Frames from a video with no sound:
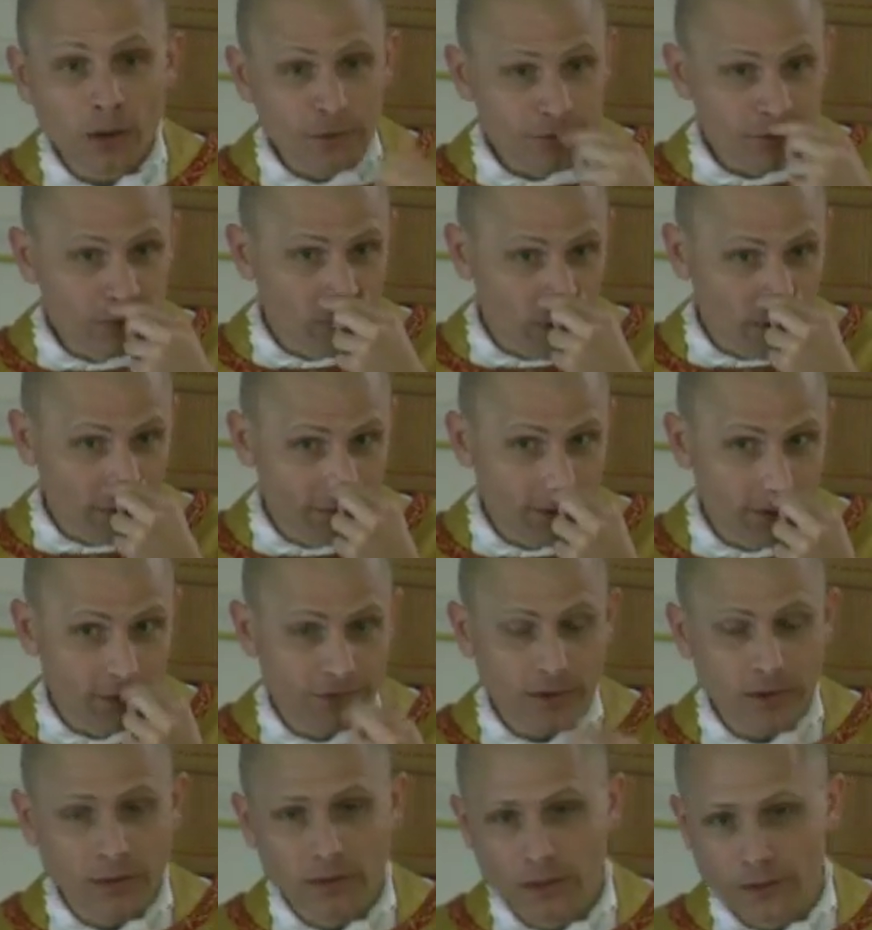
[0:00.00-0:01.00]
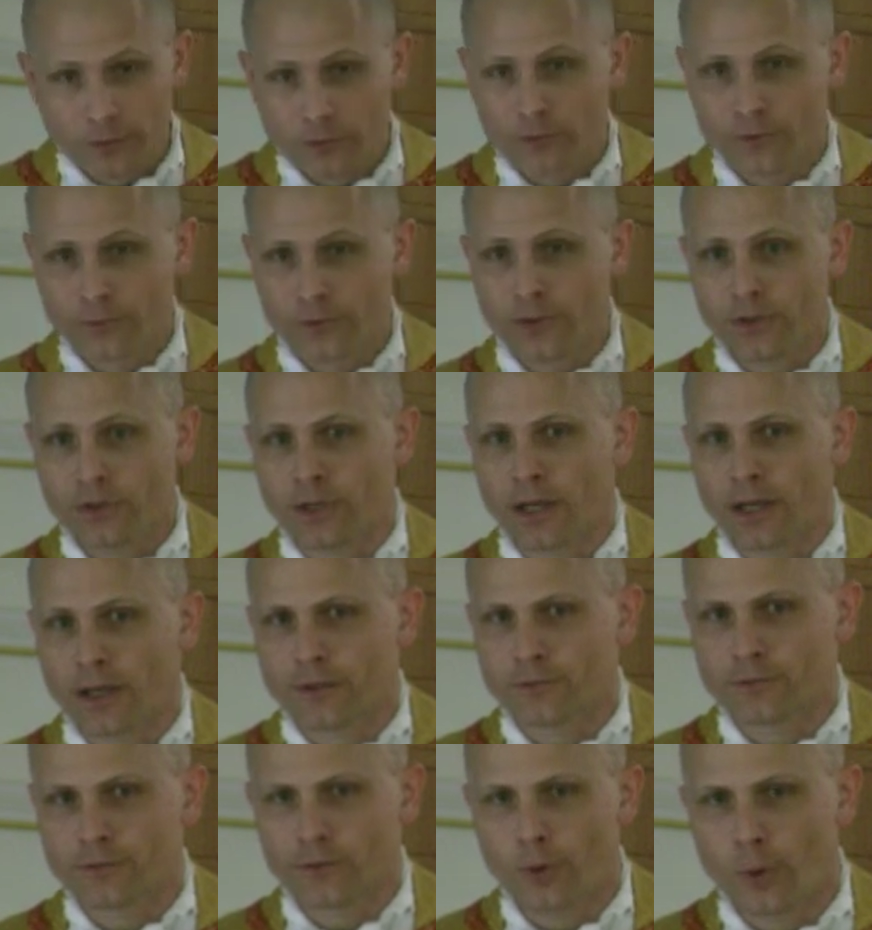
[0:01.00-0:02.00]
He also wants us, I think, to
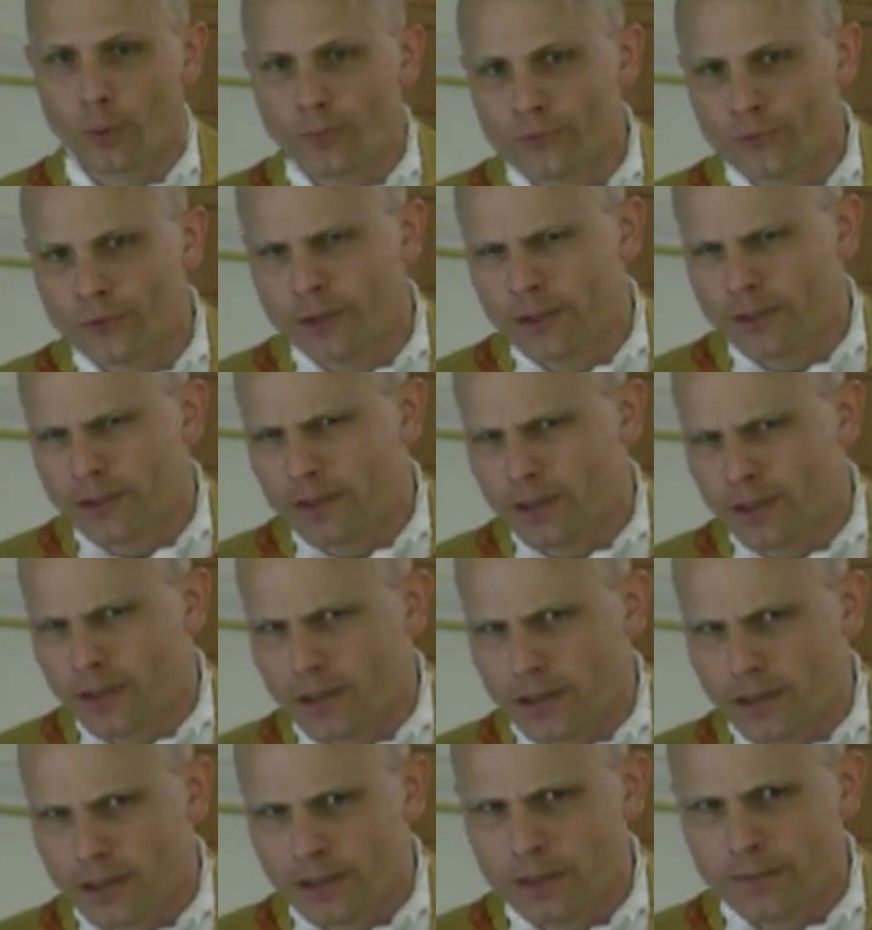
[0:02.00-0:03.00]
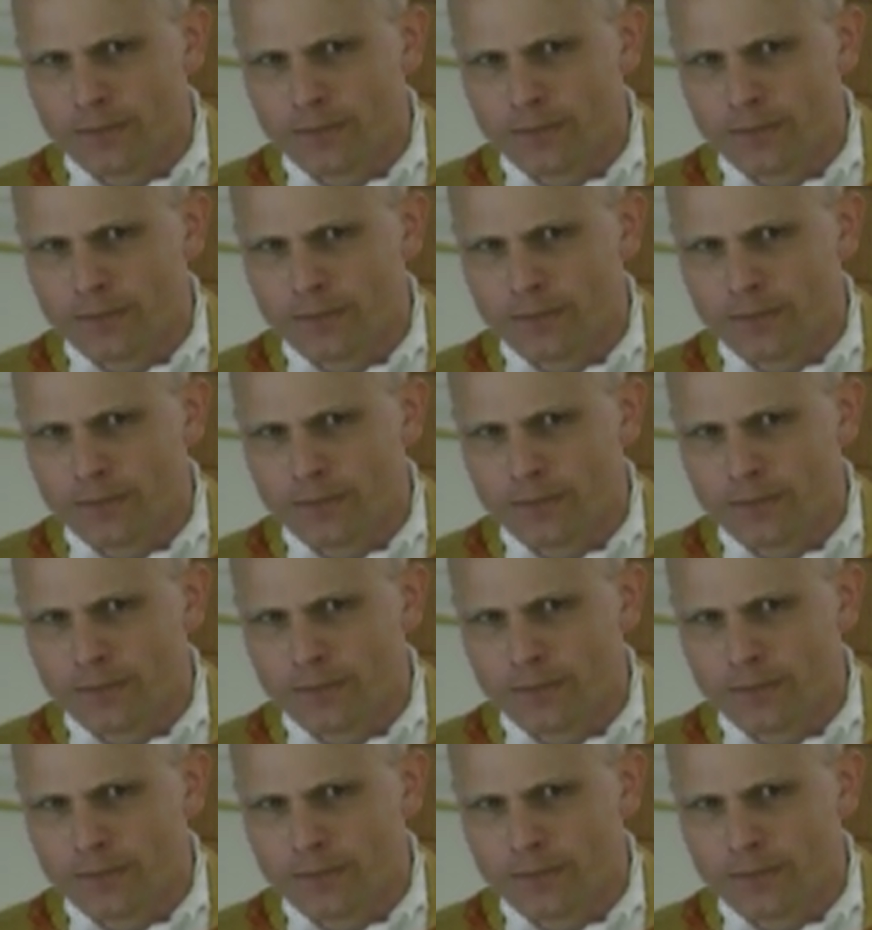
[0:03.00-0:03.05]
realize, hopefully, and